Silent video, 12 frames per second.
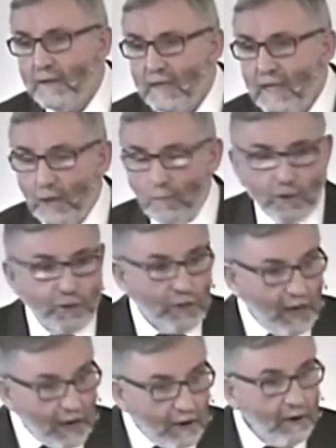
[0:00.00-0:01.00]
It was
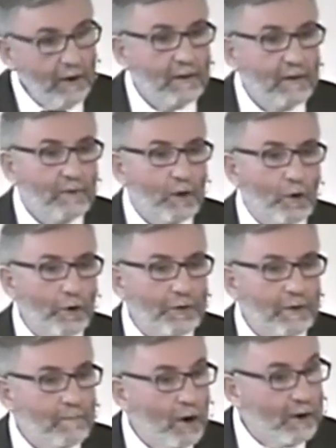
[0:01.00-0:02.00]
there, recorded
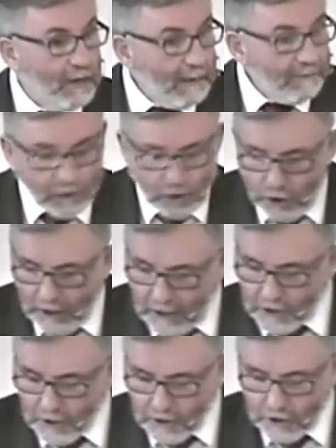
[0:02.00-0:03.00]
in Mark 8, that
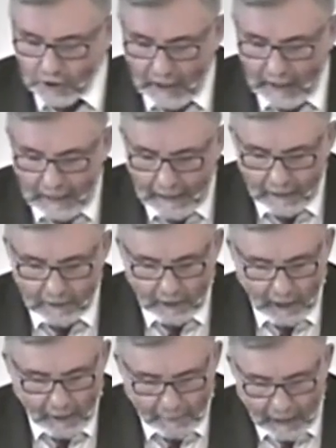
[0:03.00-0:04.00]
Jesus healed
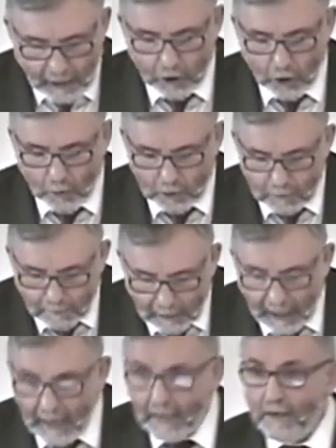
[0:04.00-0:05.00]
a man who was
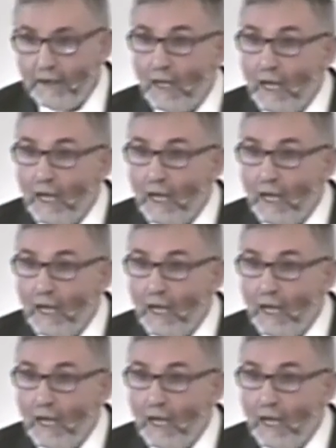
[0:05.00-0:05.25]
blind,